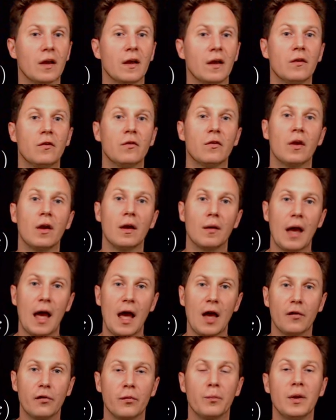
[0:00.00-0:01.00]
is
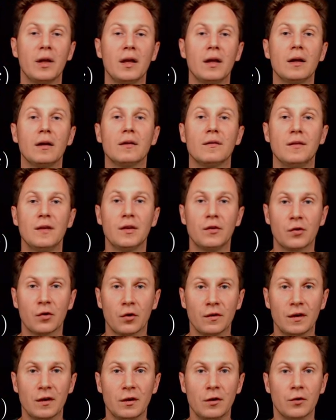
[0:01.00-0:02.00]
f being
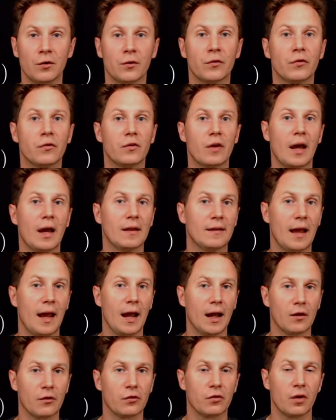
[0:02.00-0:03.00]
discontinuous at
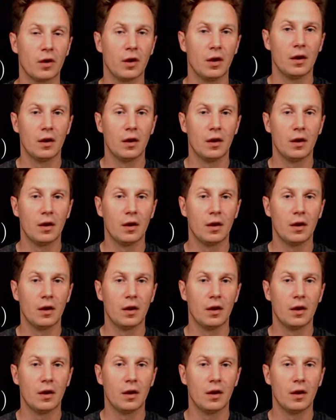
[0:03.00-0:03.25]
x.